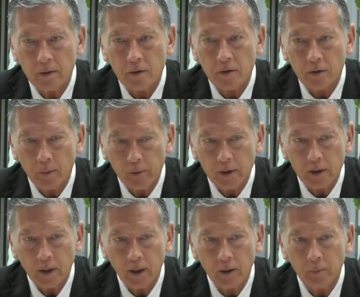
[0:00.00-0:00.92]
Summer
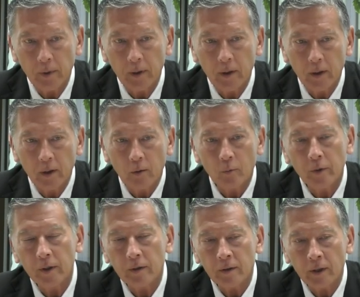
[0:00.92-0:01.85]
Time
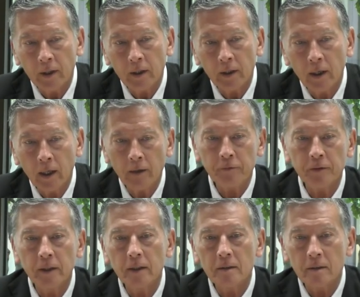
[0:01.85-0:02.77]
with a
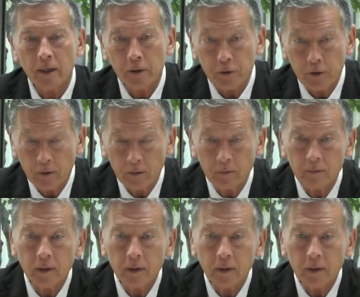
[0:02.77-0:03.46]
half-day session